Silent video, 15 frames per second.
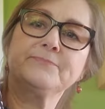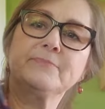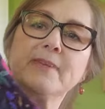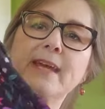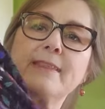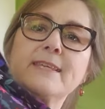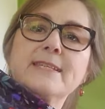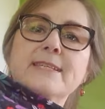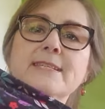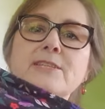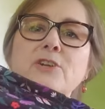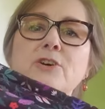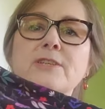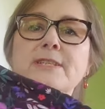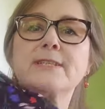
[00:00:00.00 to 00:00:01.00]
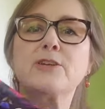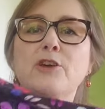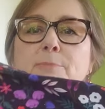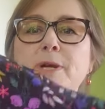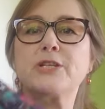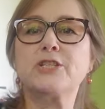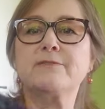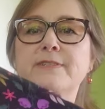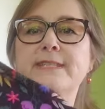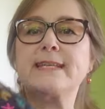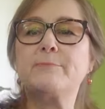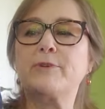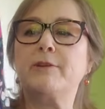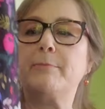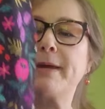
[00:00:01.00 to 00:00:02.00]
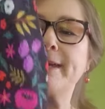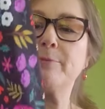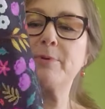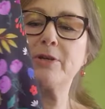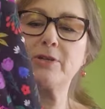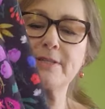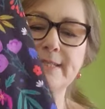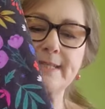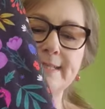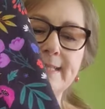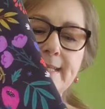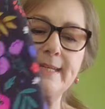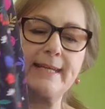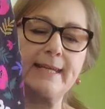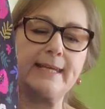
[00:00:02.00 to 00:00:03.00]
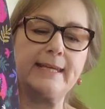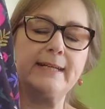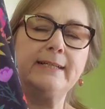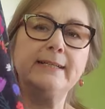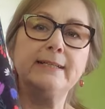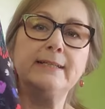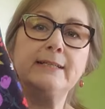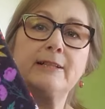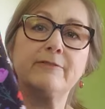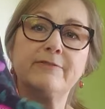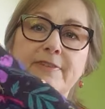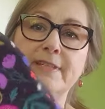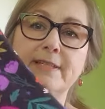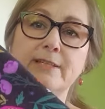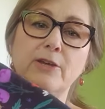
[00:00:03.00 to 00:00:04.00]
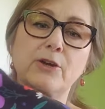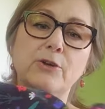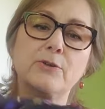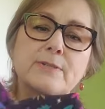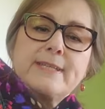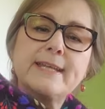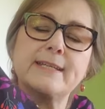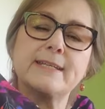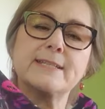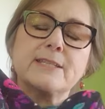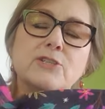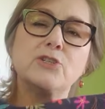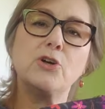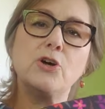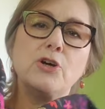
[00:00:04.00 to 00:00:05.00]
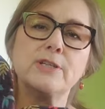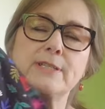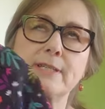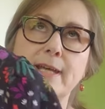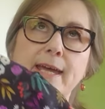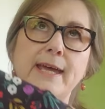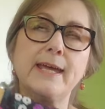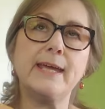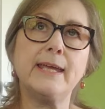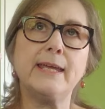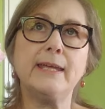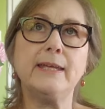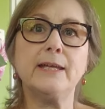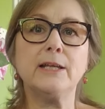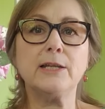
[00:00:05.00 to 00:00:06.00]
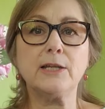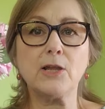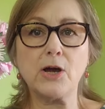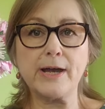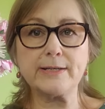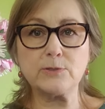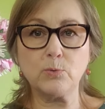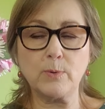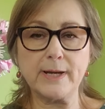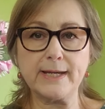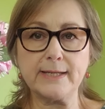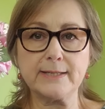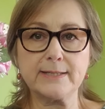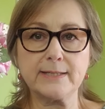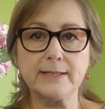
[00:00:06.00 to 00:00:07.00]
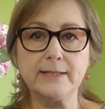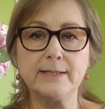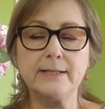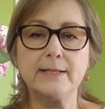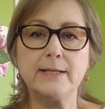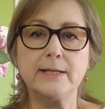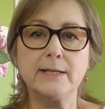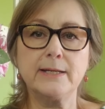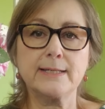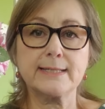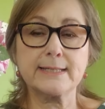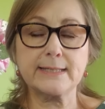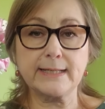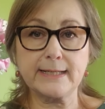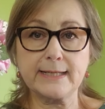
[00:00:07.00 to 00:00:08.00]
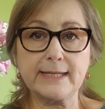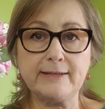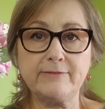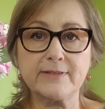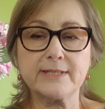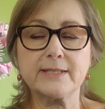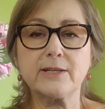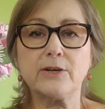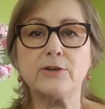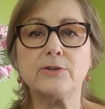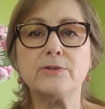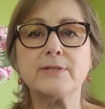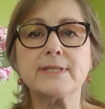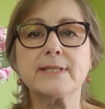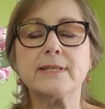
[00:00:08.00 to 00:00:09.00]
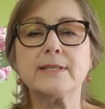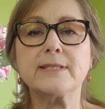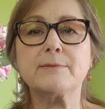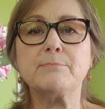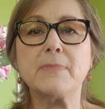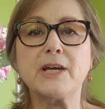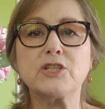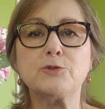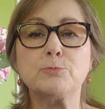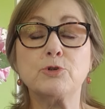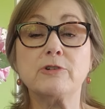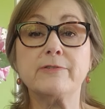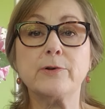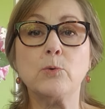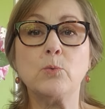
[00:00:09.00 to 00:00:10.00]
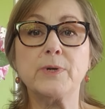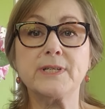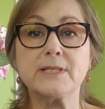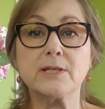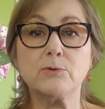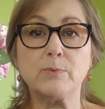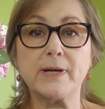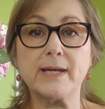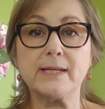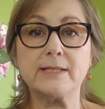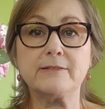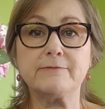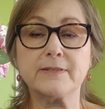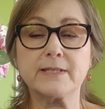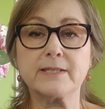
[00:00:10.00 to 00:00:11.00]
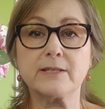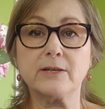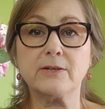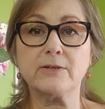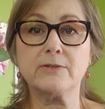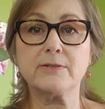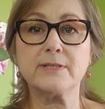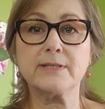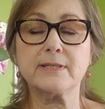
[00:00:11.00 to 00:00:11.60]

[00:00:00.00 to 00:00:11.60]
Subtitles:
Now this is not so much of a summery make because it's in a viscose, and it's not a lightweight slinky viscose, it's much more of a winter weight viscose.